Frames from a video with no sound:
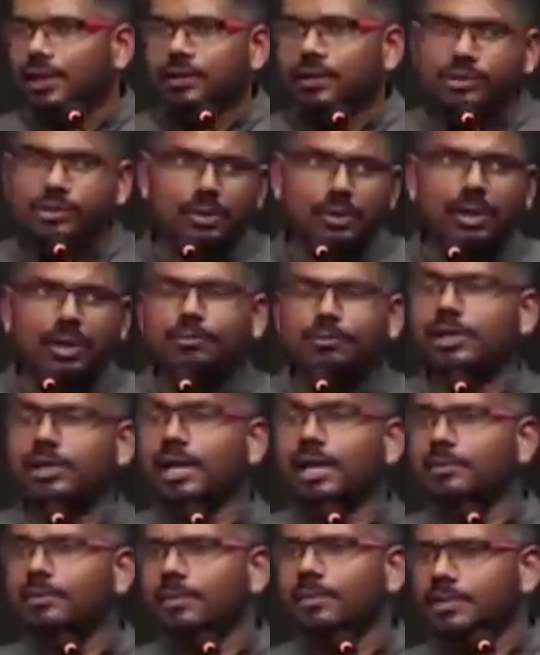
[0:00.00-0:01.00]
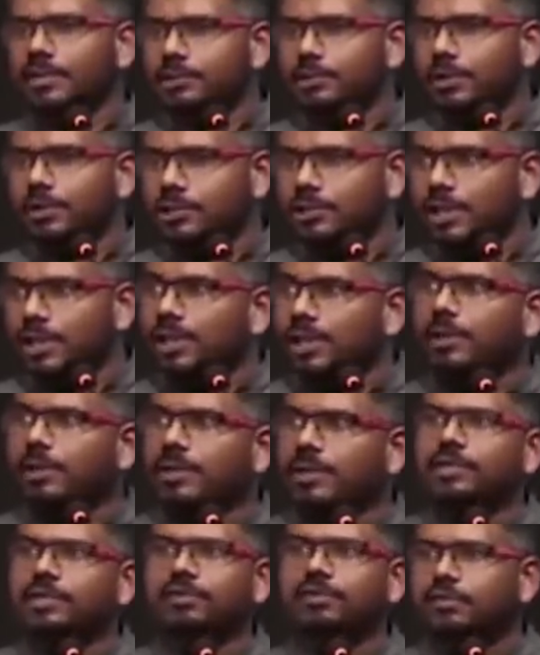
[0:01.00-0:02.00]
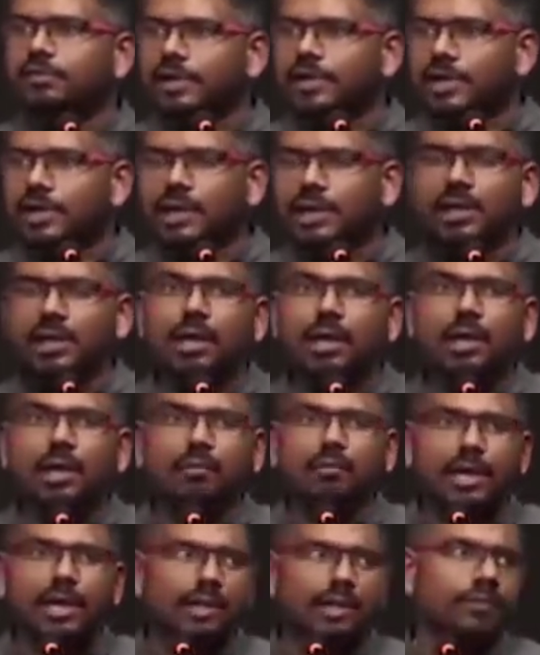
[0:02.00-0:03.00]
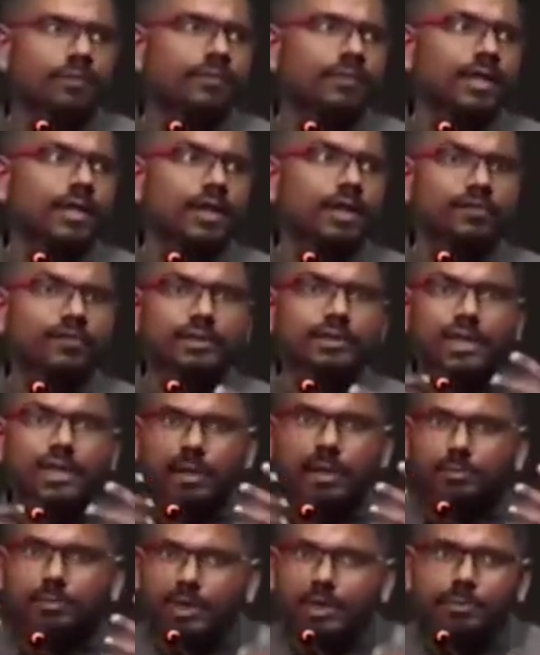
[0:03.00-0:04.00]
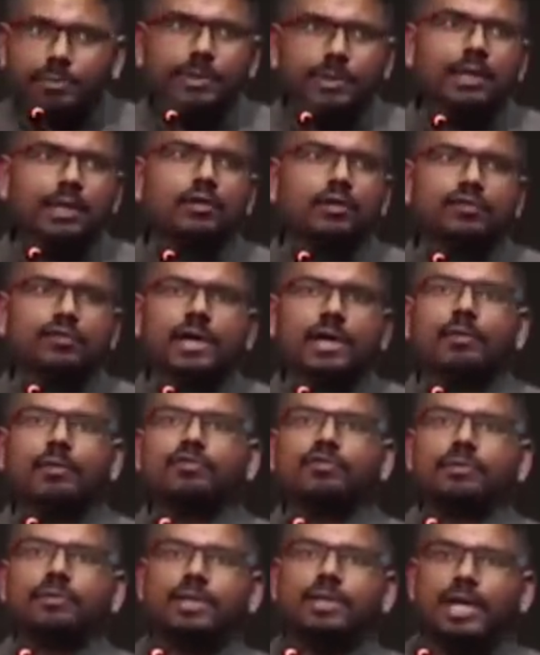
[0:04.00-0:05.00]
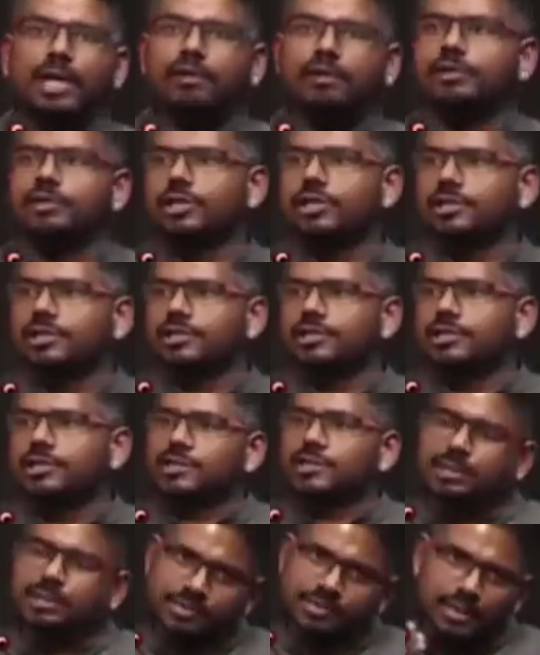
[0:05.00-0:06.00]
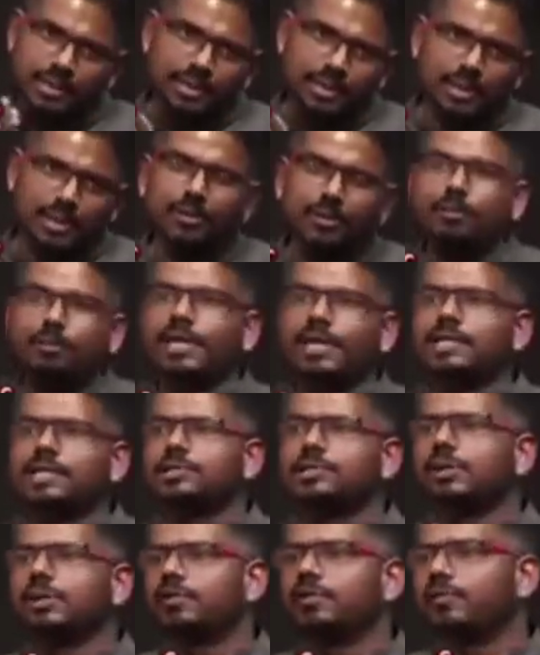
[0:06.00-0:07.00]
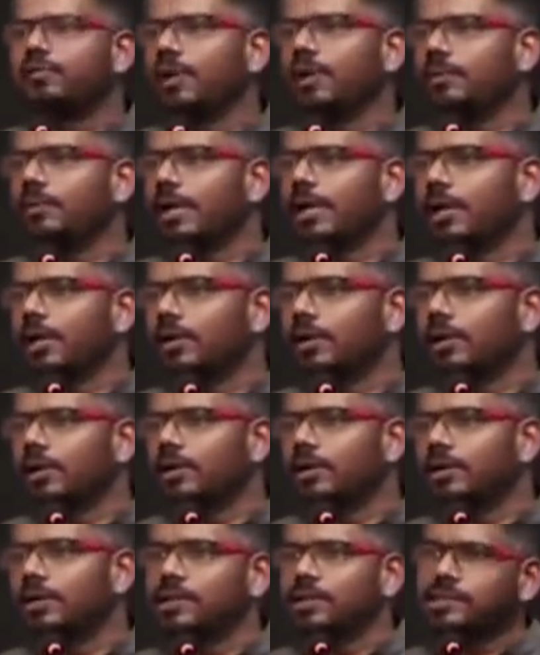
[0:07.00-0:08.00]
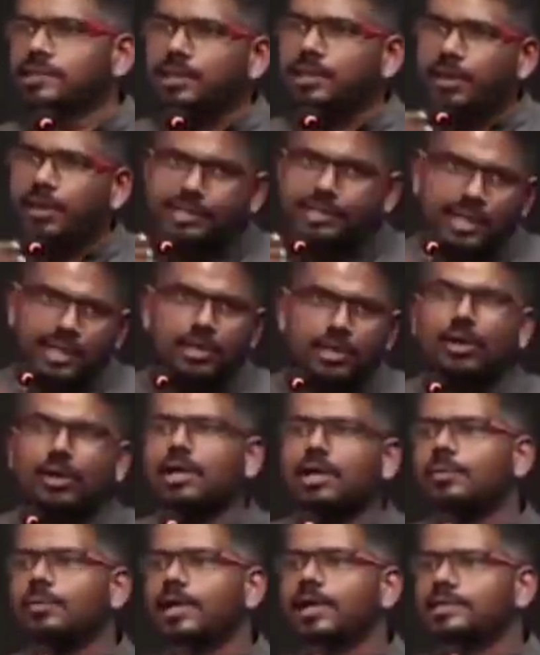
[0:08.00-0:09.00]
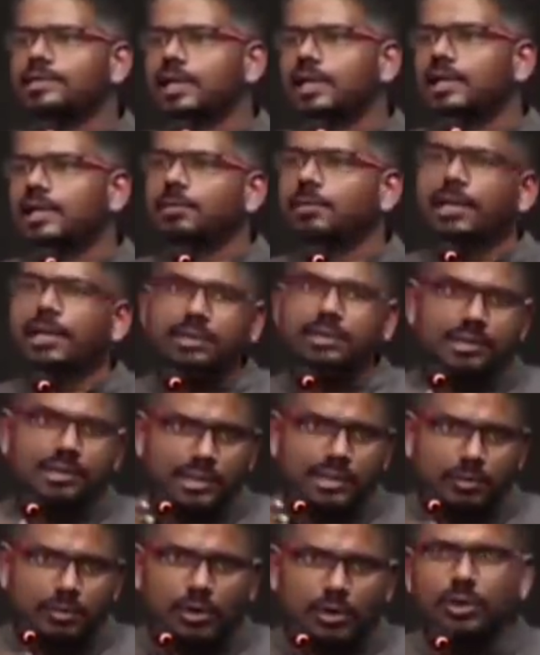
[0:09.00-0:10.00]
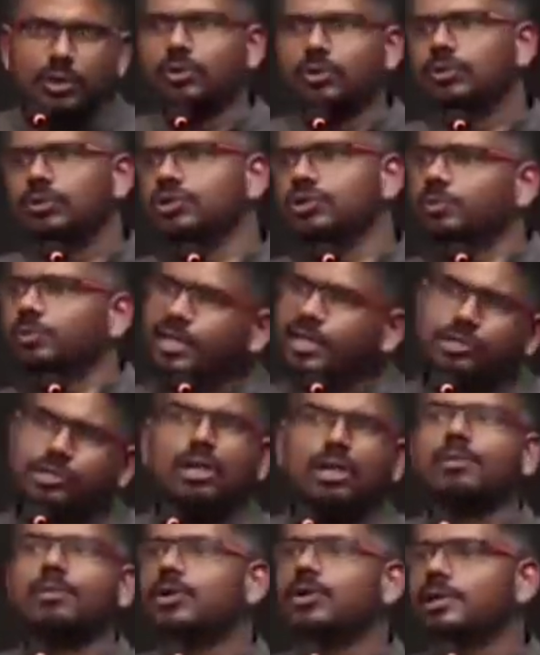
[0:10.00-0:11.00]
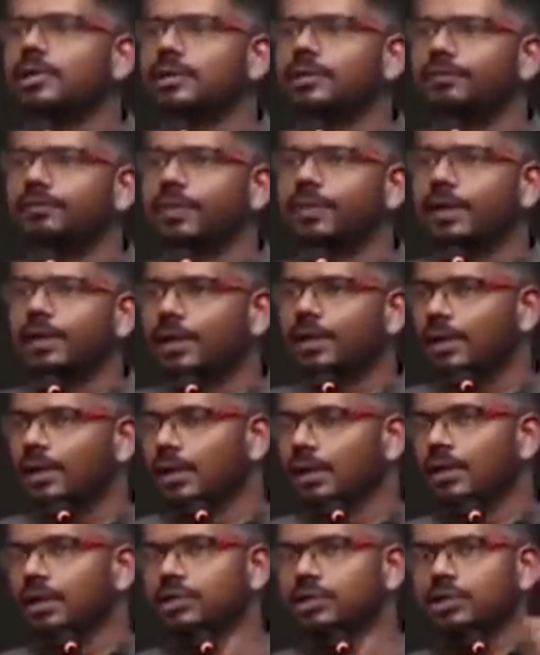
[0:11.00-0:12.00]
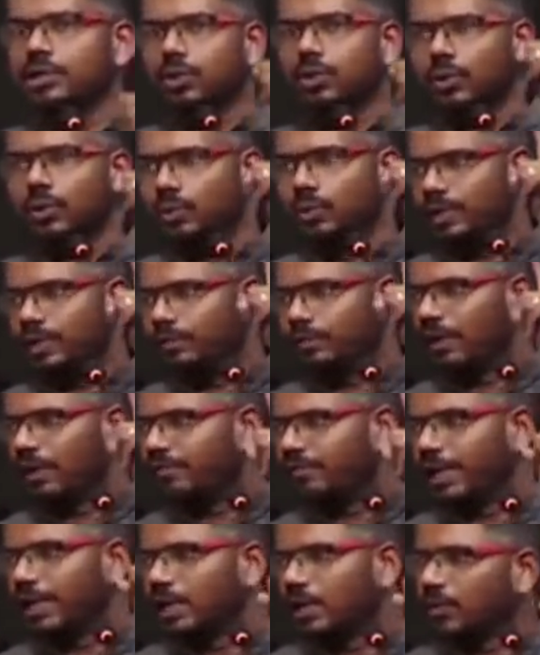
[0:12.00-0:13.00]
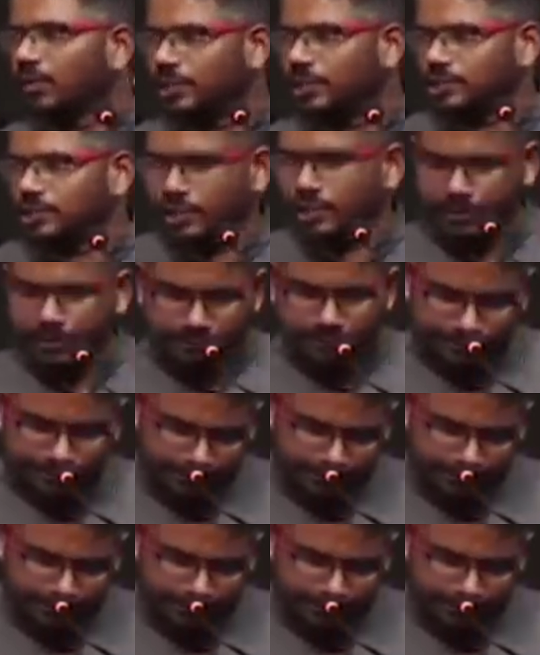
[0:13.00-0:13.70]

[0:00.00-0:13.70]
So I'm trying my best to actually train myself differently. But if there are people who've come from the native education systems, please don't fall back at all. These debates are your debates. Ultimately, this is about you. So please talk about it. So one final question.